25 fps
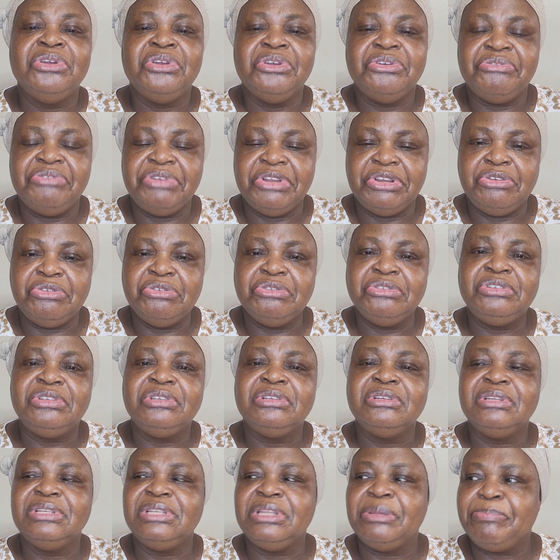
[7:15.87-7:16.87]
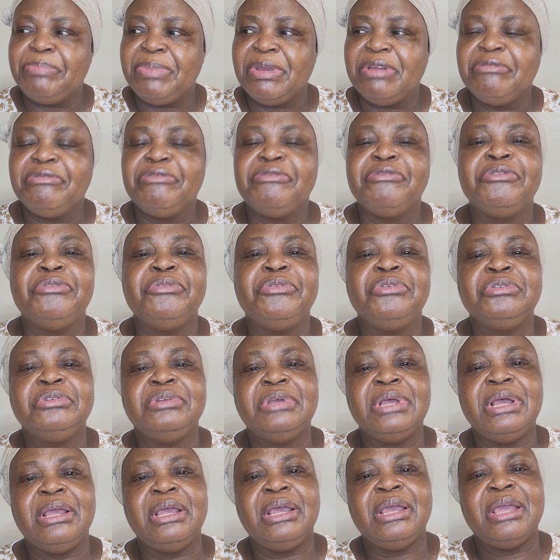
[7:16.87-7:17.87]
reduce the painful
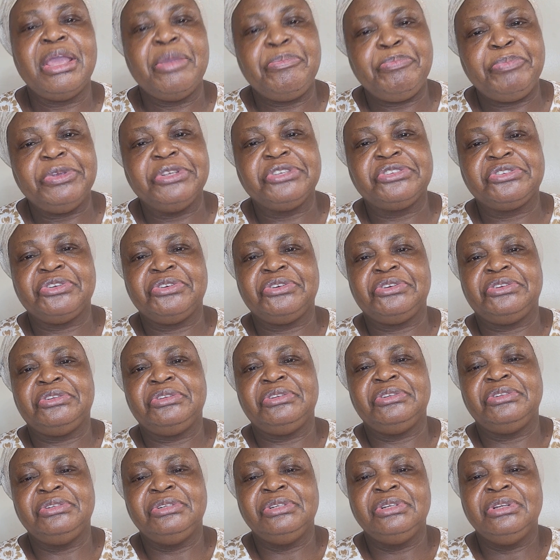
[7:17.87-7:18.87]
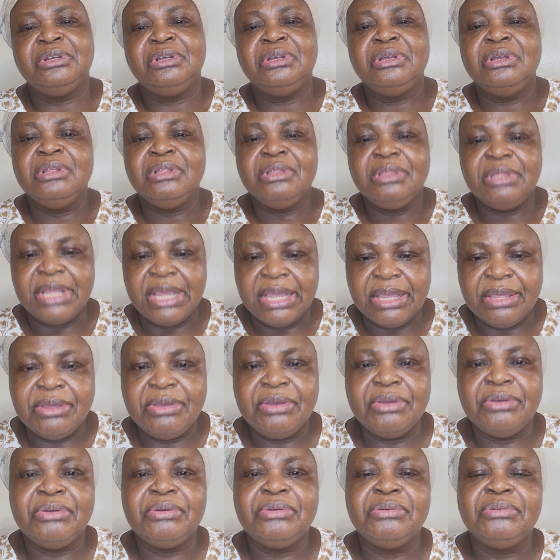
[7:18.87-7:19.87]
episode. Thank
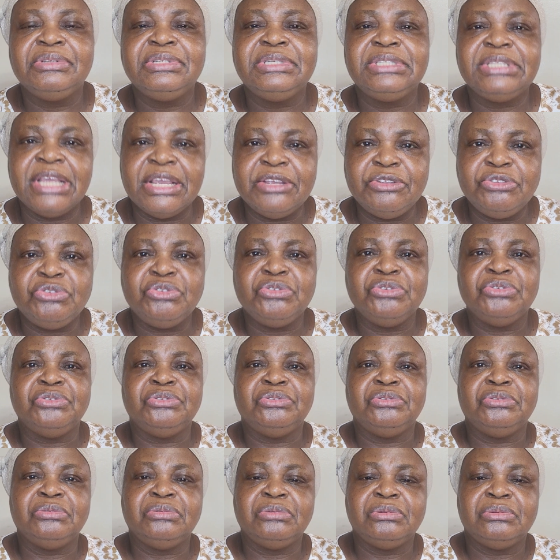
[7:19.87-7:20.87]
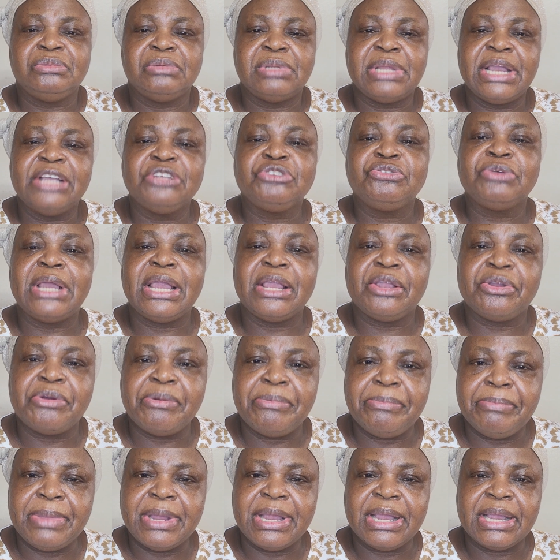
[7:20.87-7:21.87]
you. Stay tuned as I
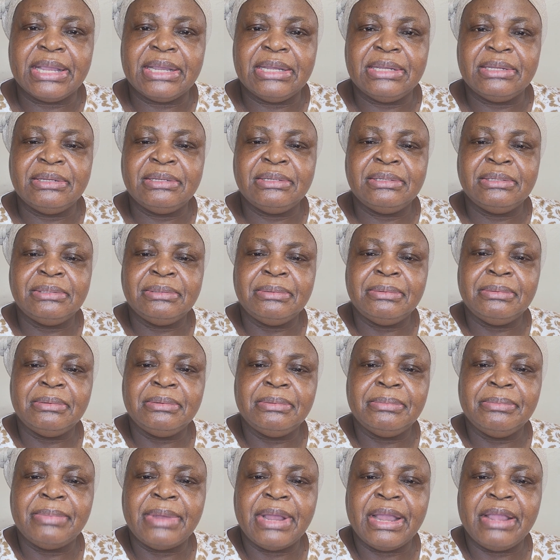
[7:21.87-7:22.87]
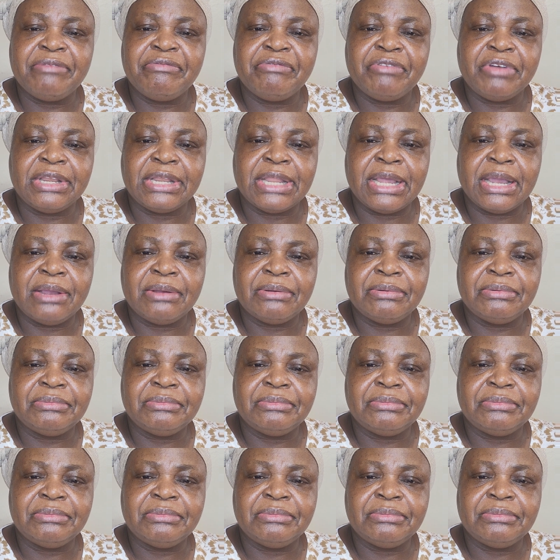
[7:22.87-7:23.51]
come back. Bye for now.